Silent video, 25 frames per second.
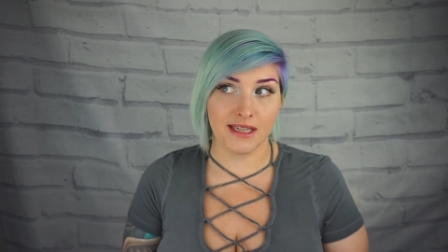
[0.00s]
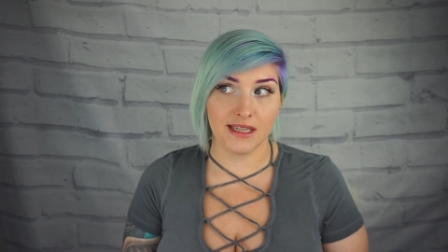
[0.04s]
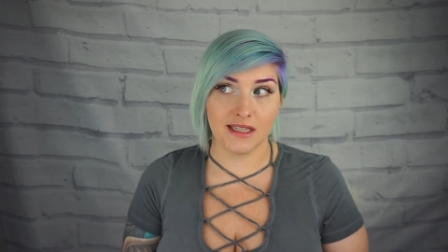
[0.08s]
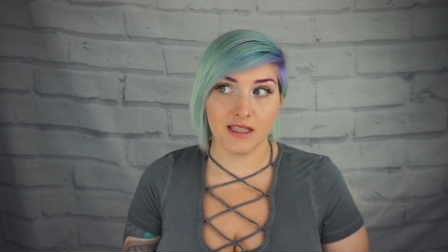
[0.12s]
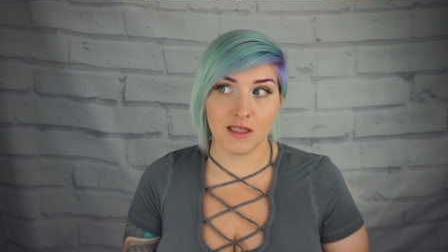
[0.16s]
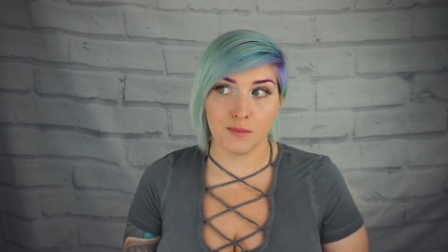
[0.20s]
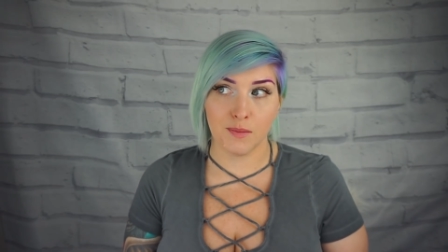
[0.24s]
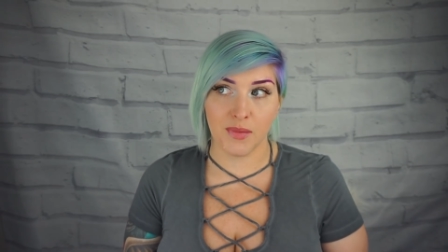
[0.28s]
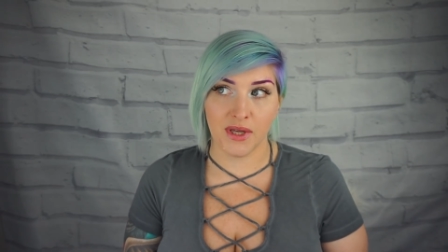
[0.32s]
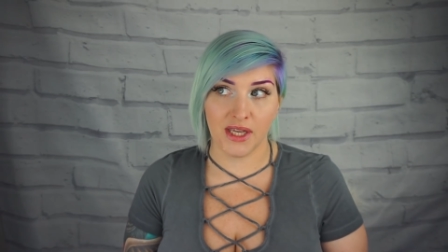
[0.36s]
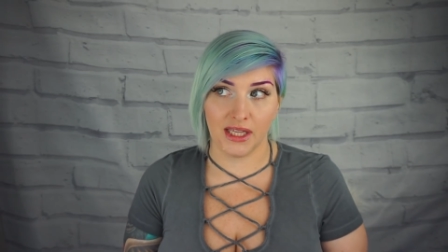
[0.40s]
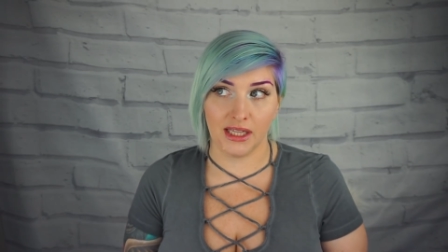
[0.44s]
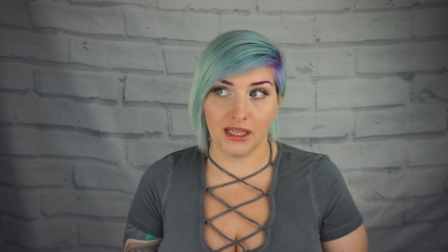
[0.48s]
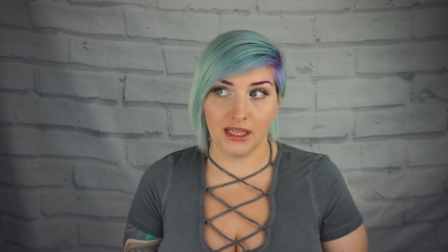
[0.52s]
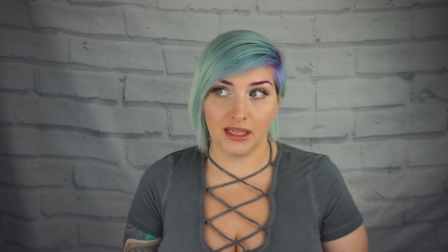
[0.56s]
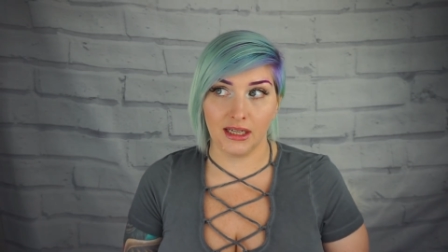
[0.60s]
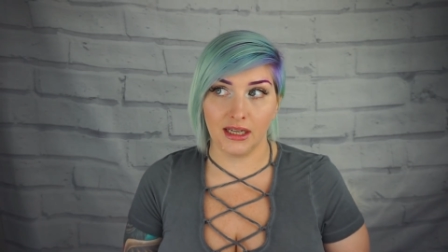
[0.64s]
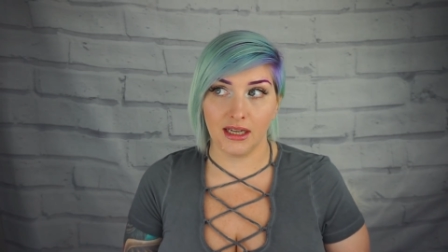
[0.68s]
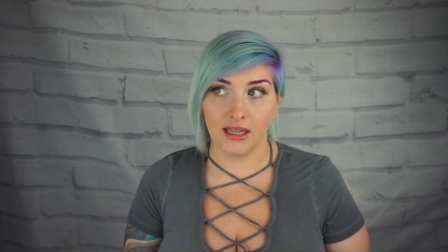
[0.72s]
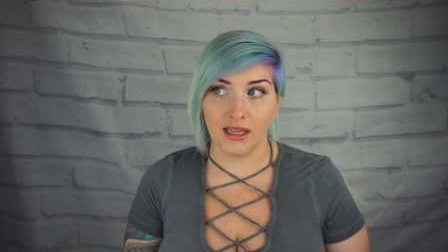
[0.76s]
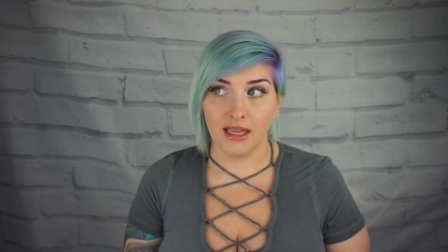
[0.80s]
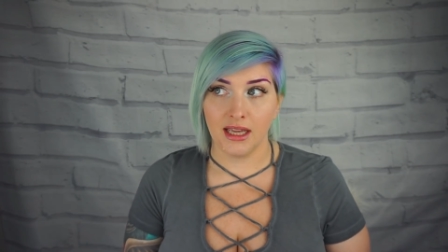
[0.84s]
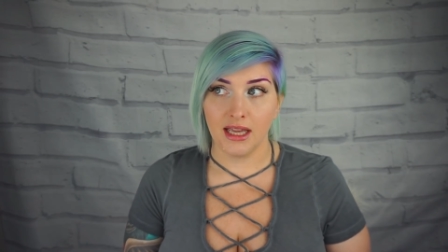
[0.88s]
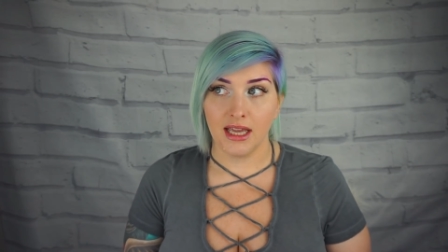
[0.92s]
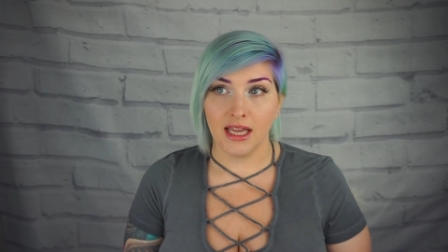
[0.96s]
has
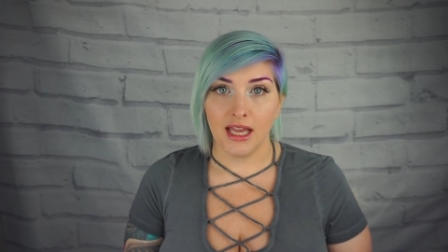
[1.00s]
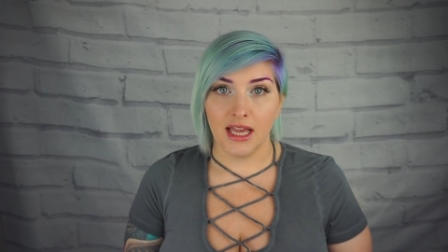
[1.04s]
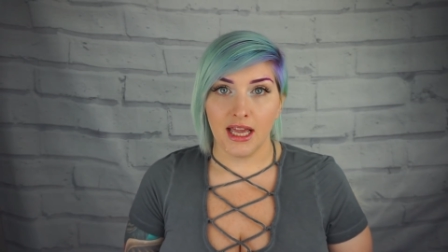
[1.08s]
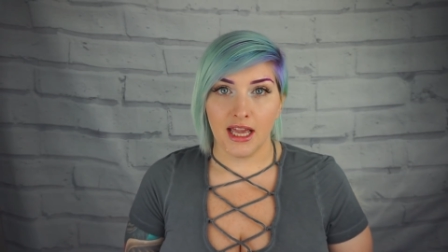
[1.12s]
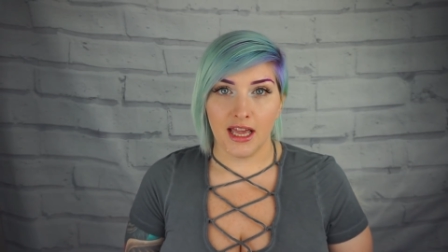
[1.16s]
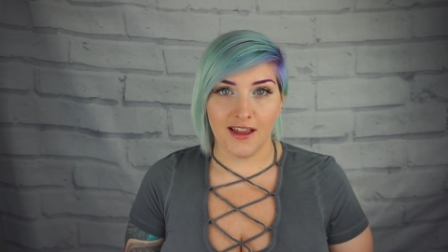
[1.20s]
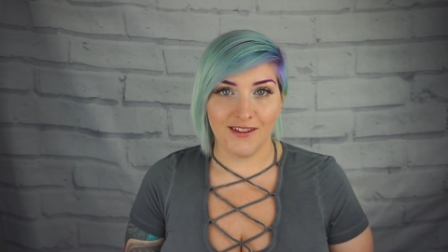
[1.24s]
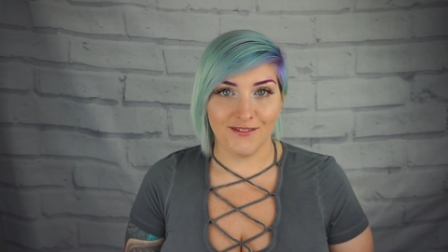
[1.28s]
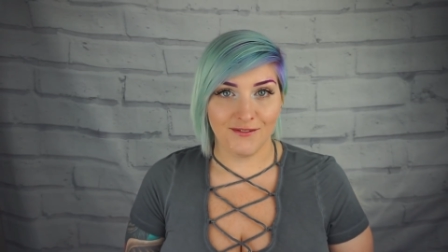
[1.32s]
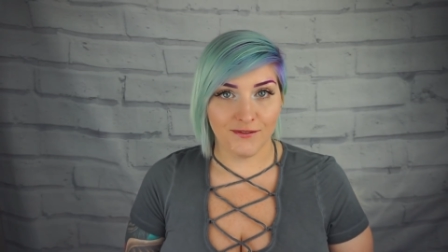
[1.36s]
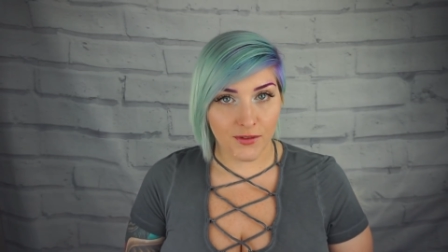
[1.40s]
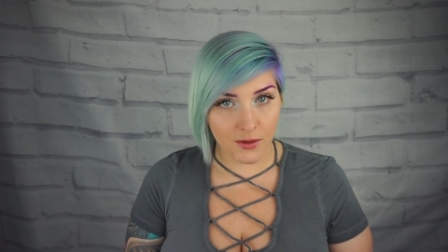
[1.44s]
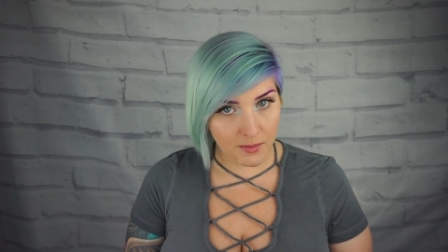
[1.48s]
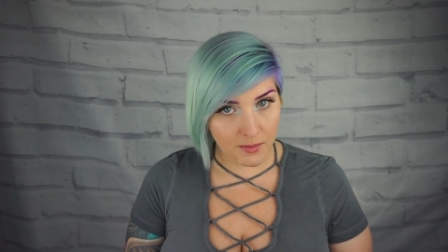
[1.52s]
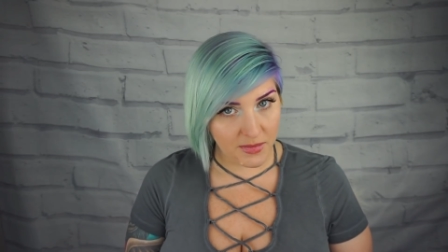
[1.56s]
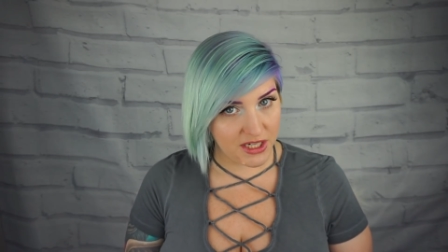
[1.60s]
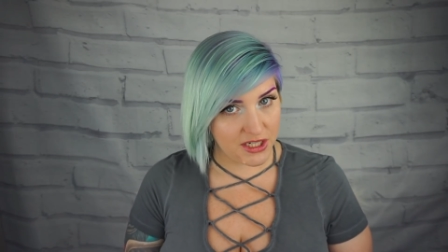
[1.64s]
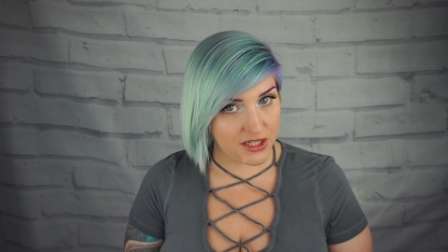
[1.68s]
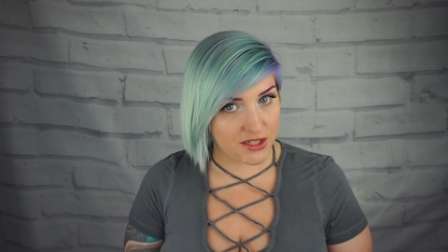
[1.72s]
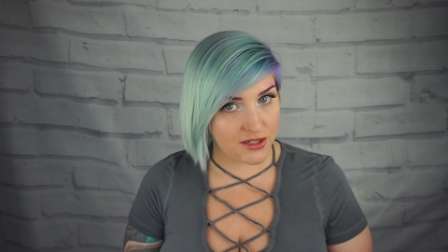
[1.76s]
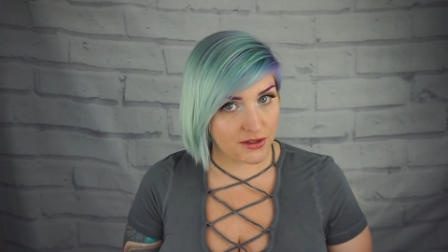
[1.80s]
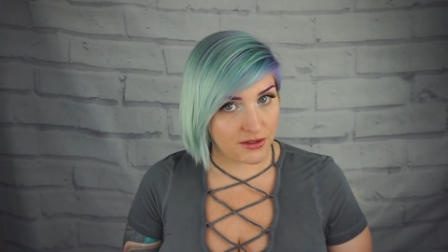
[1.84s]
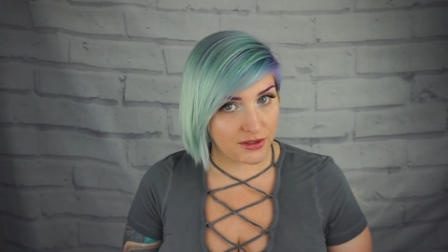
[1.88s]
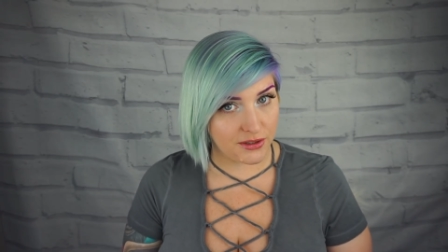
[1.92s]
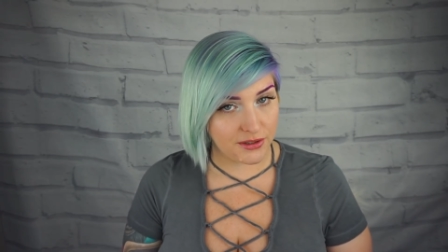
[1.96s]
been
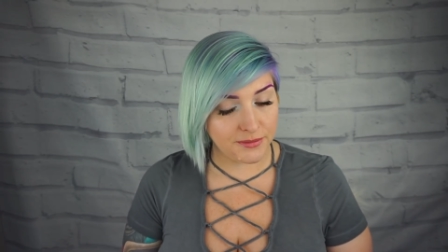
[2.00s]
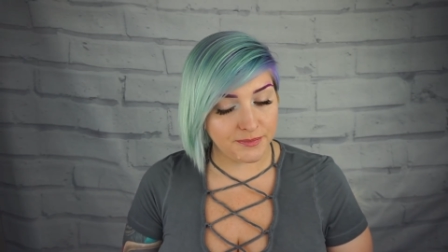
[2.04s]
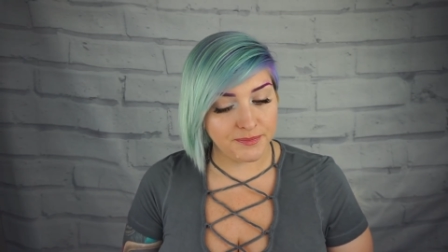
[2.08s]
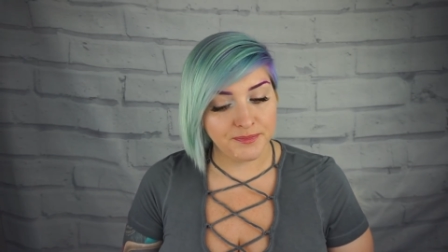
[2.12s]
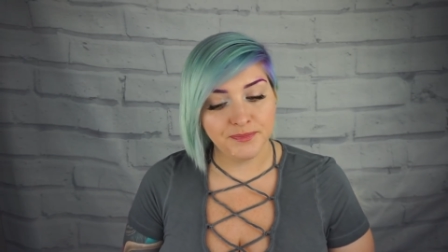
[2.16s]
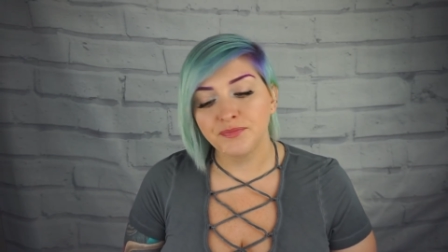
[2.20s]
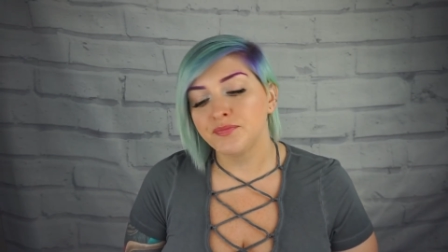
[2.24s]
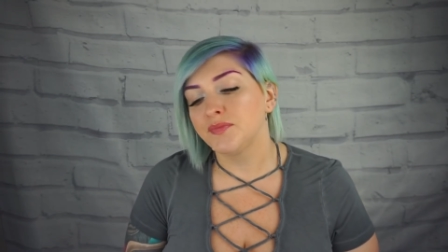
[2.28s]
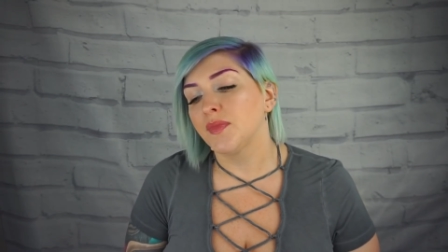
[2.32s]
informational